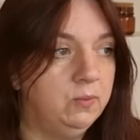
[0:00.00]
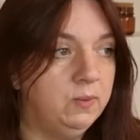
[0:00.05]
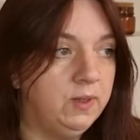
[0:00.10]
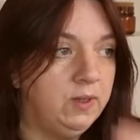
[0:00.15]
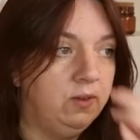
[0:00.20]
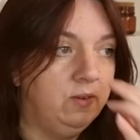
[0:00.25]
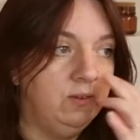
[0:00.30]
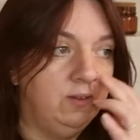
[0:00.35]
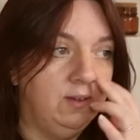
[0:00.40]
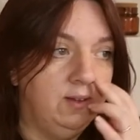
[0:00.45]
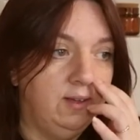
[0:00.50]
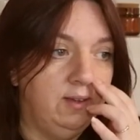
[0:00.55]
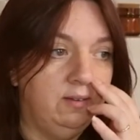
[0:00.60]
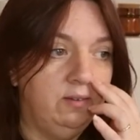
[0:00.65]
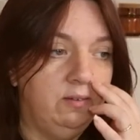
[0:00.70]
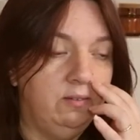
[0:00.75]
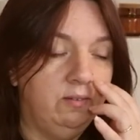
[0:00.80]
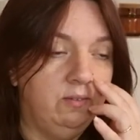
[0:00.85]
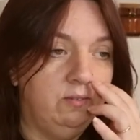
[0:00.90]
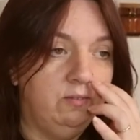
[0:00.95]
We're using it
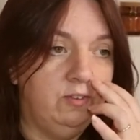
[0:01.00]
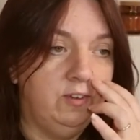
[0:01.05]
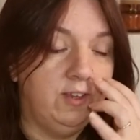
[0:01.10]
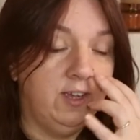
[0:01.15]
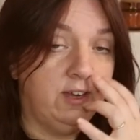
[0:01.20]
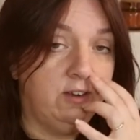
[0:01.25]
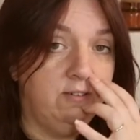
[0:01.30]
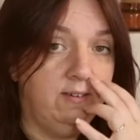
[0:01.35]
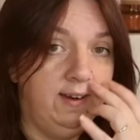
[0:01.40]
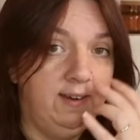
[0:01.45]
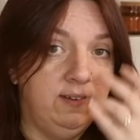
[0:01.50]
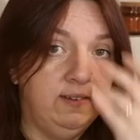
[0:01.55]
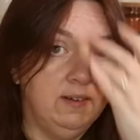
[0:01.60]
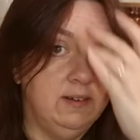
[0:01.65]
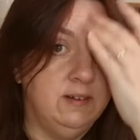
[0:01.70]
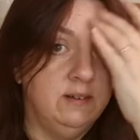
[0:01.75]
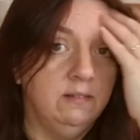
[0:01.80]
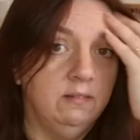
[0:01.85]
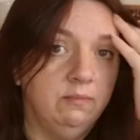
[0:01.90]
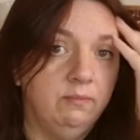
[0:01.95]
for
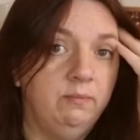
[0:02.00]
decoration.